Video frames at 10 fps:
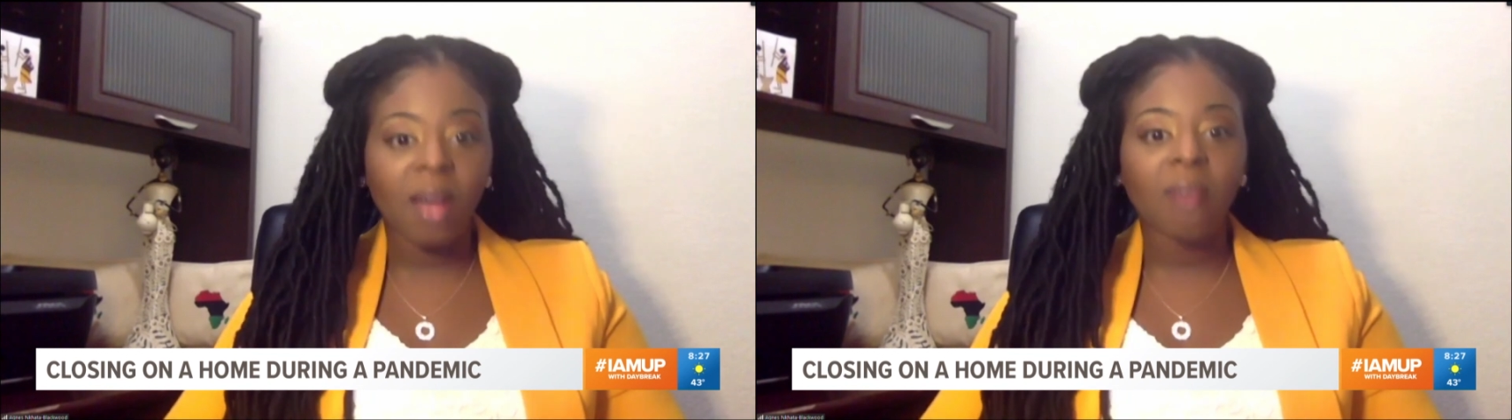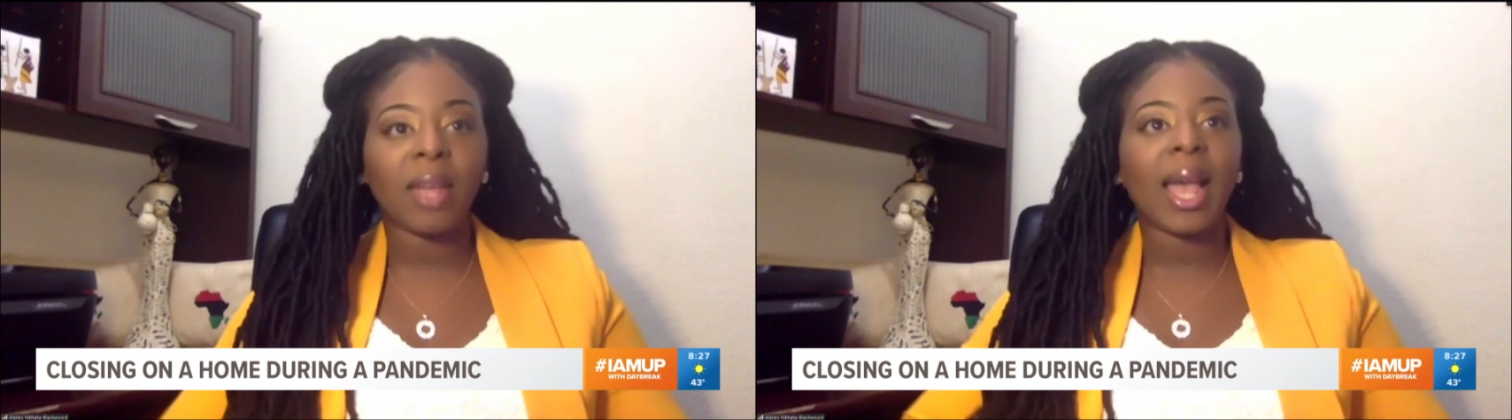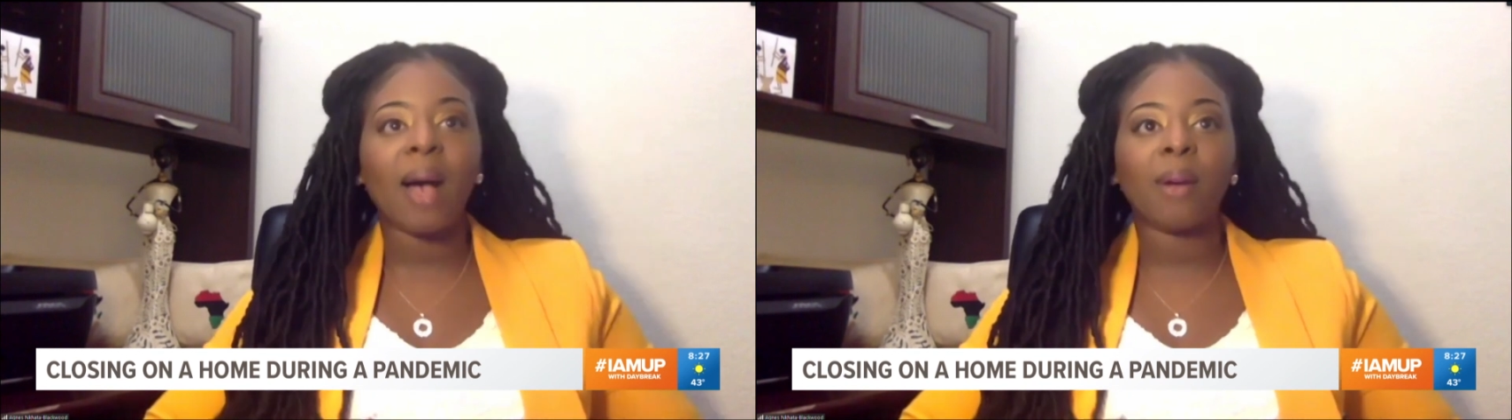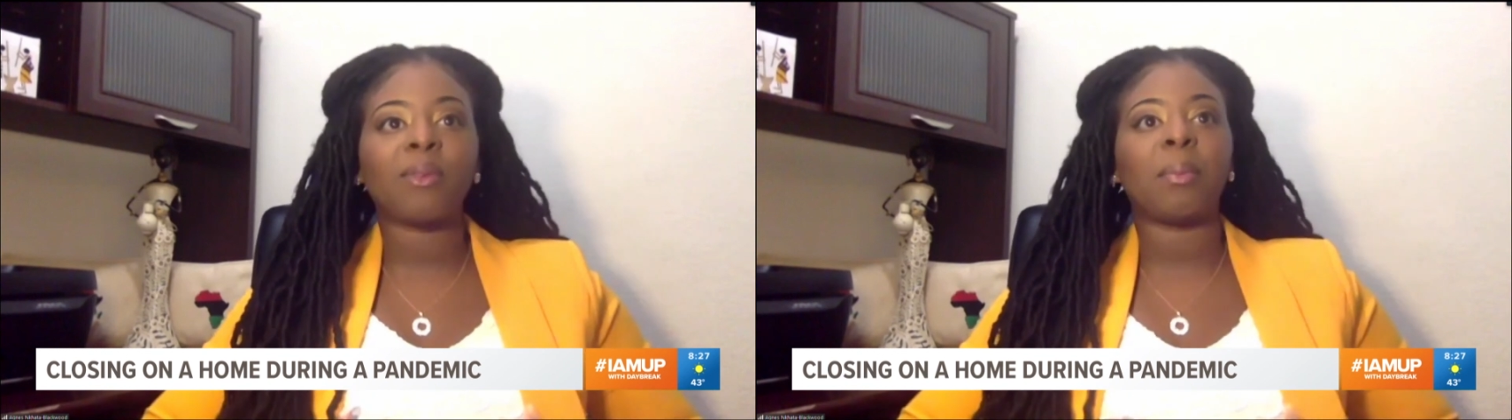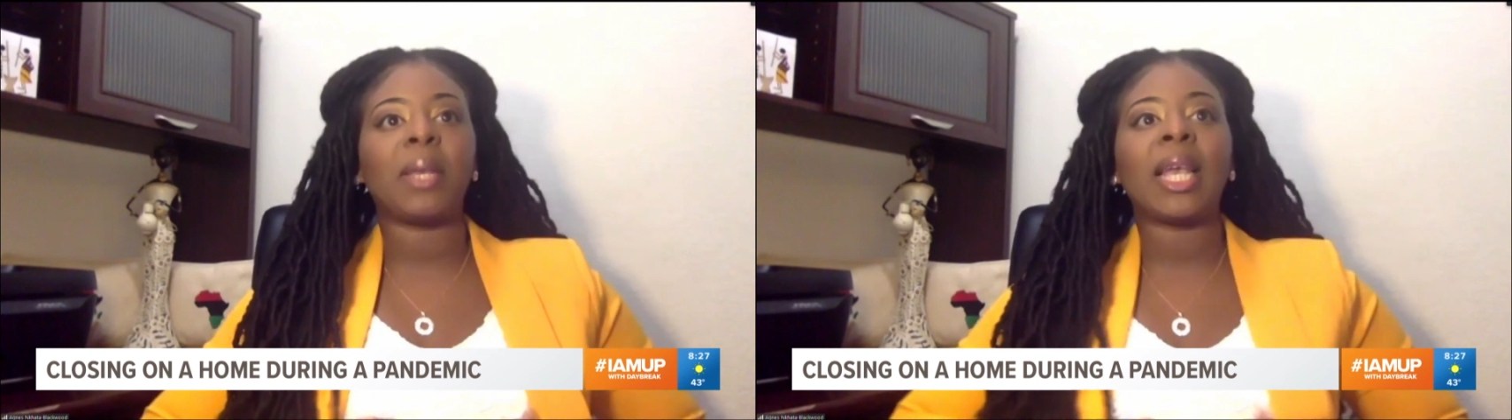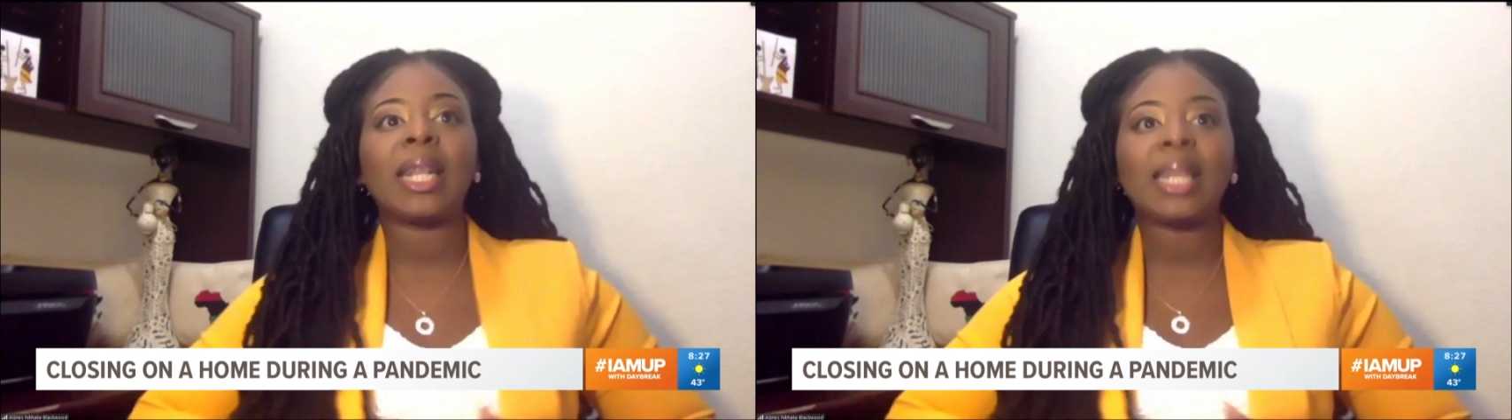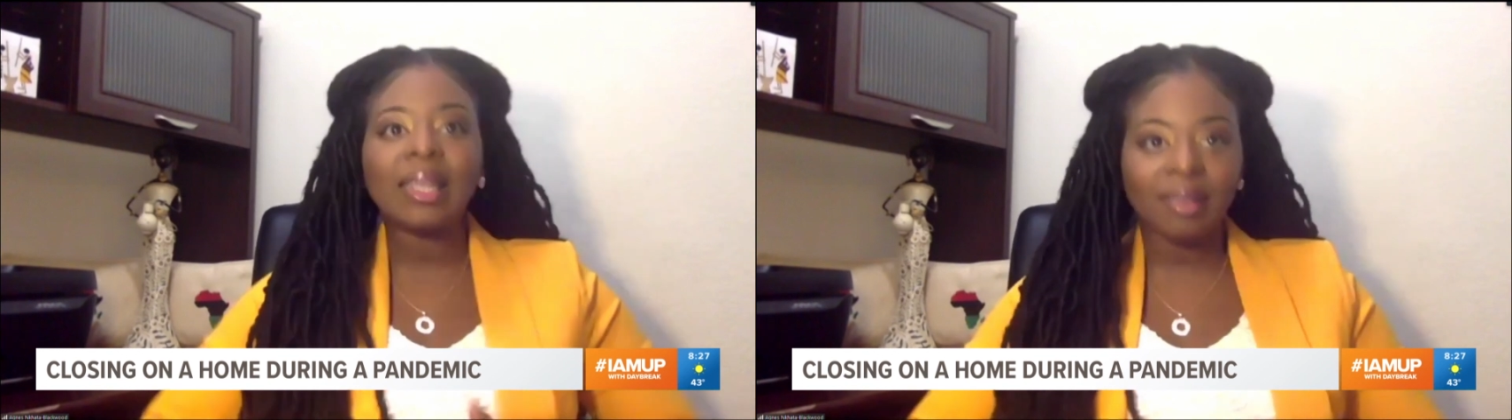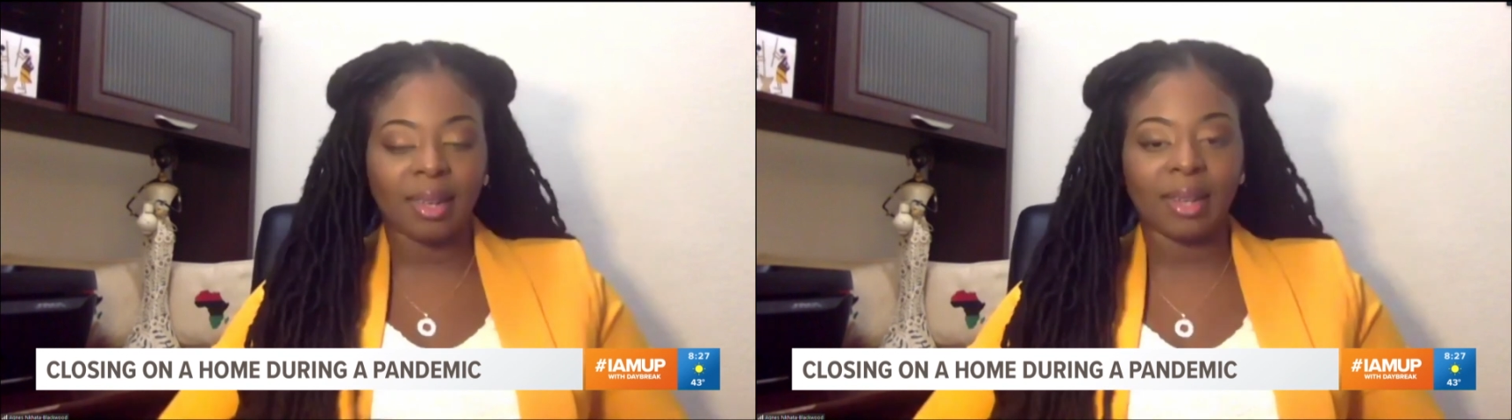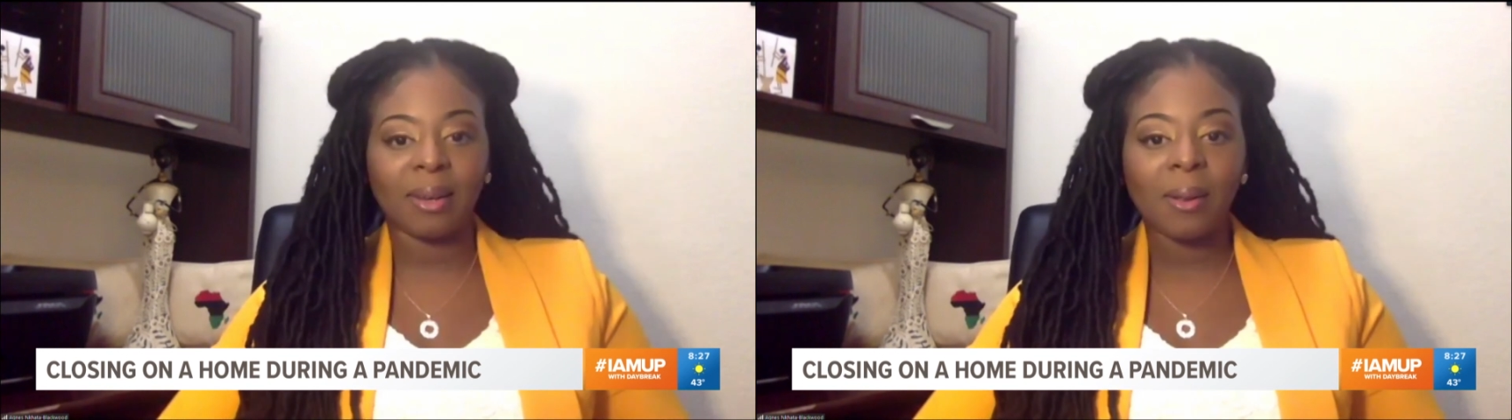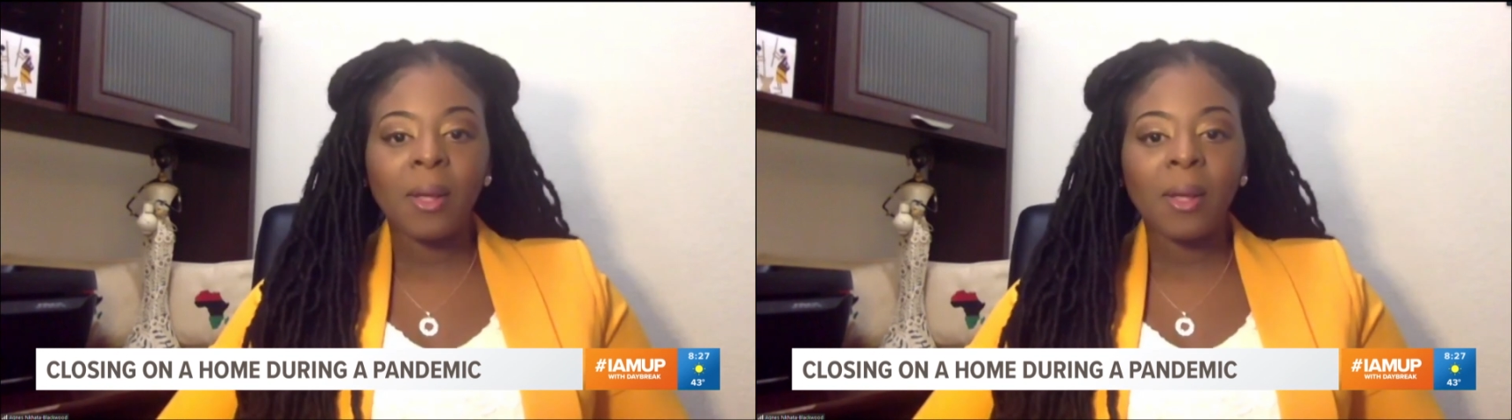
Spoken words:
of a house being listed.